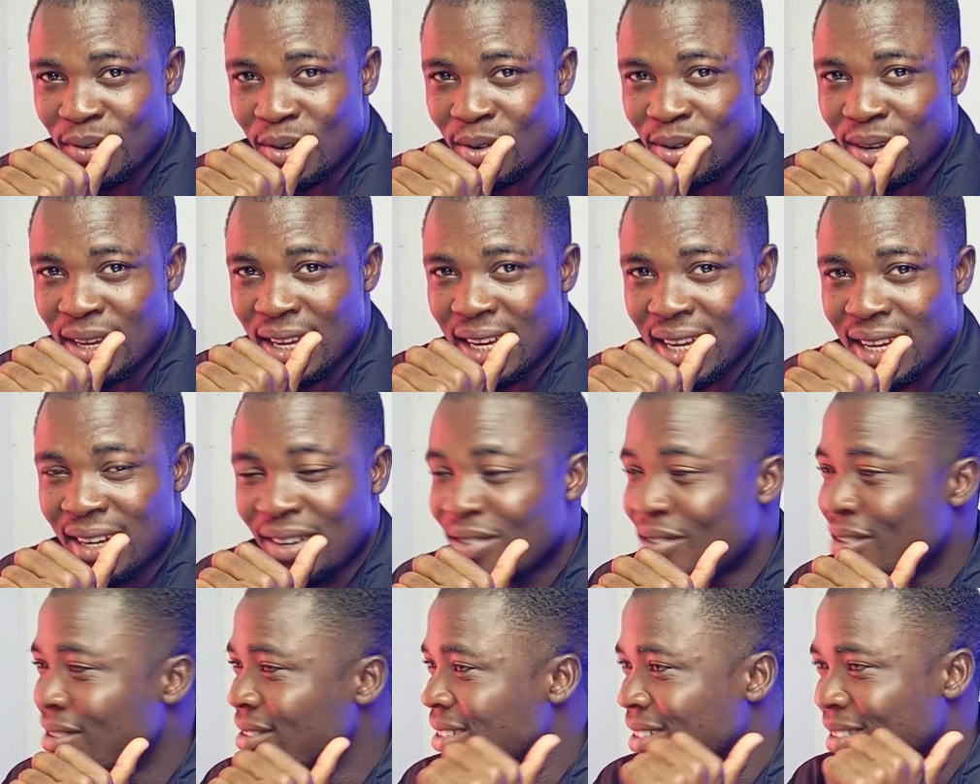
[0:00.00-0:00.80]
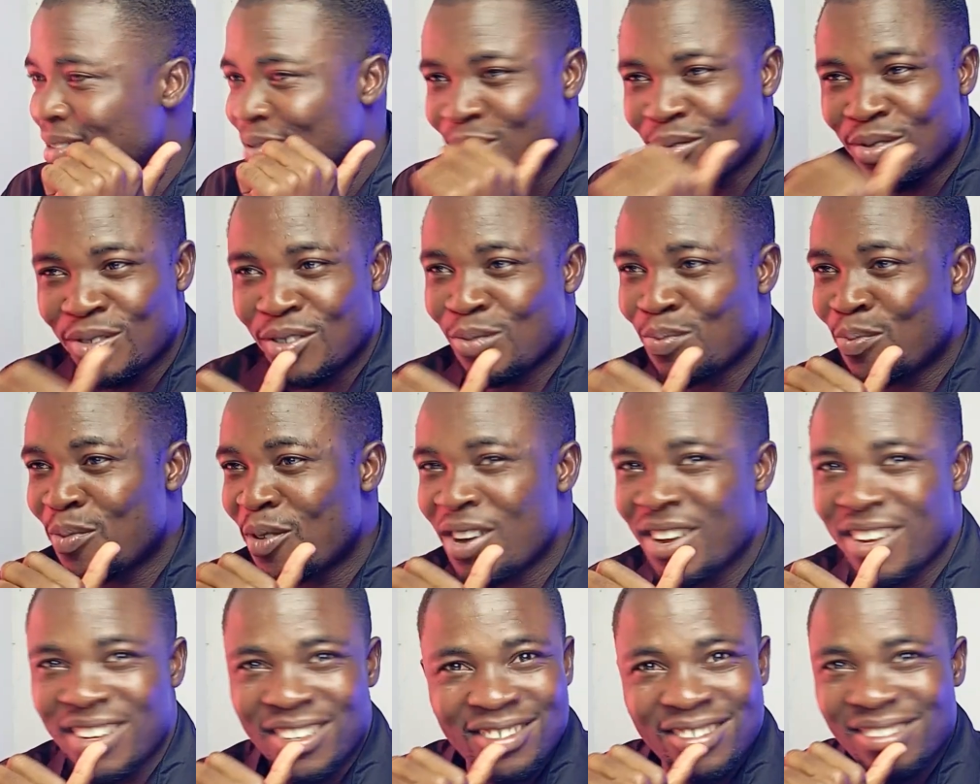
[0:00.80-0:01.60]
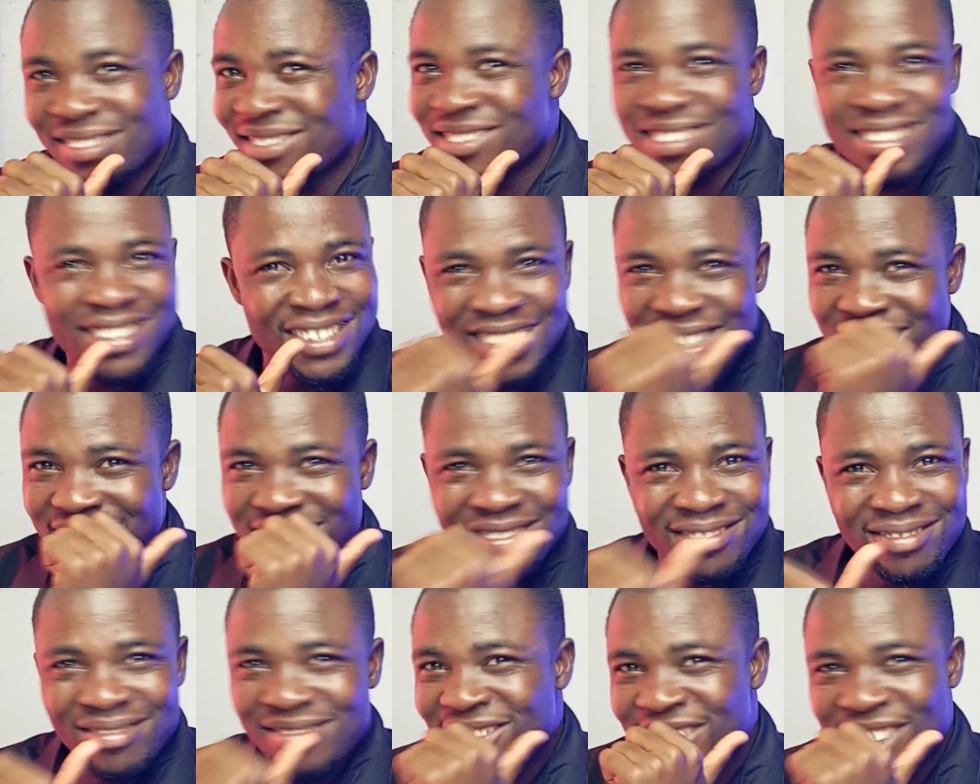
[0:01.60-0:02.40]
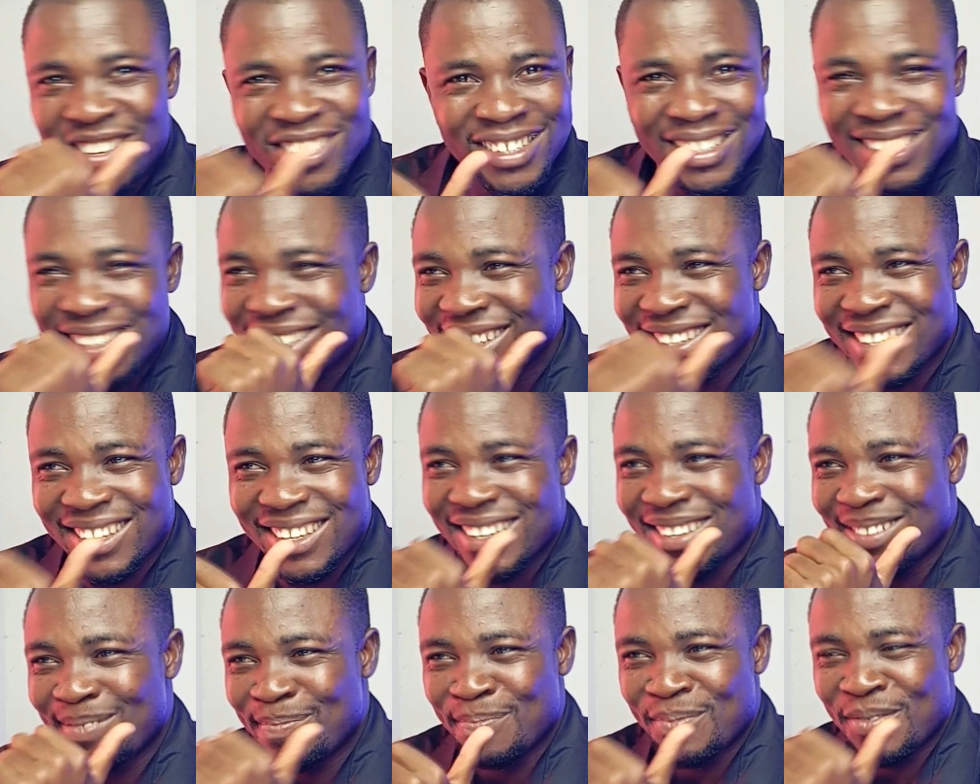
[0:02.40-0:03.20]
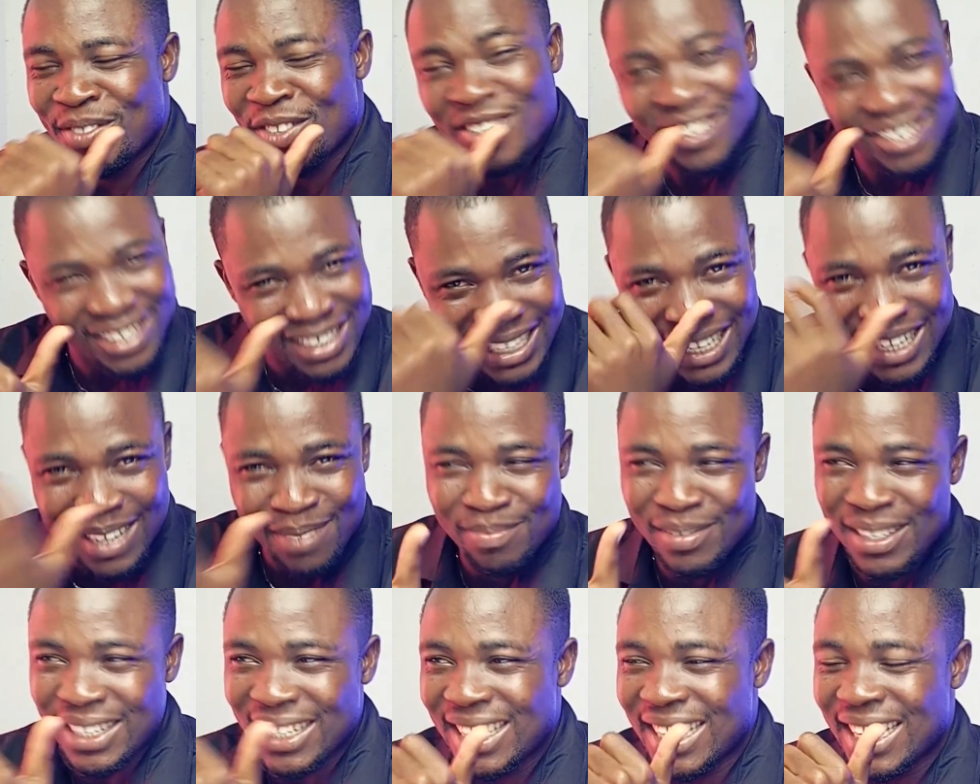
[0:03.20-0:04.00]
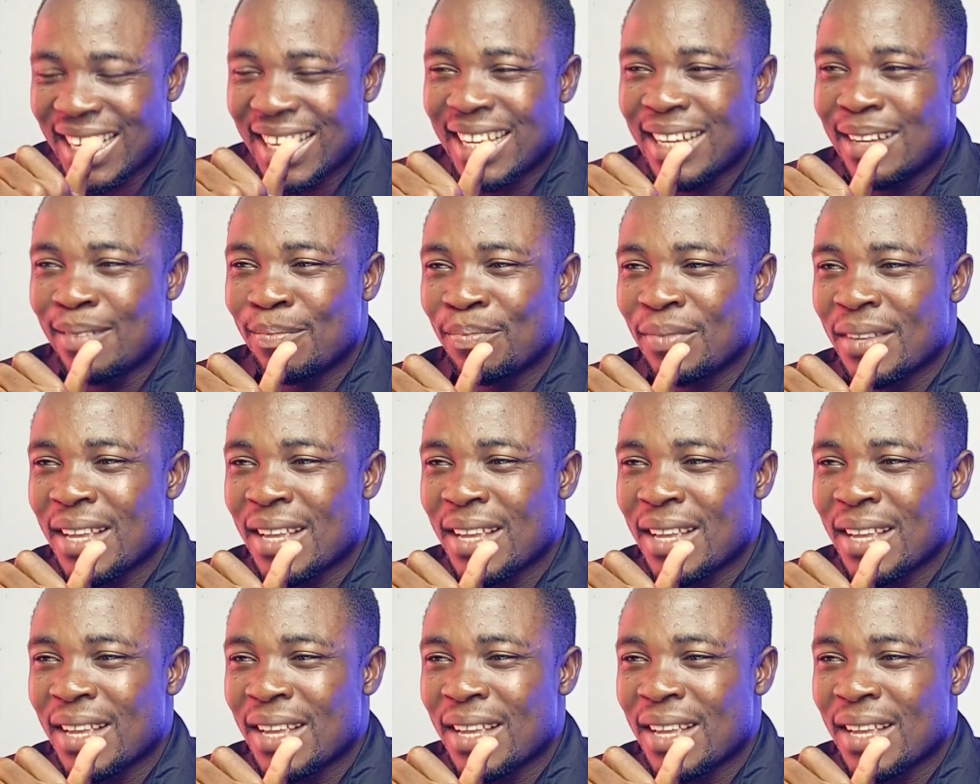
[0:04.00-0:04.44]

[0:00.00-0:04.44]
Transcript: Okay, nothing will spoil. Nothing. Just keep the day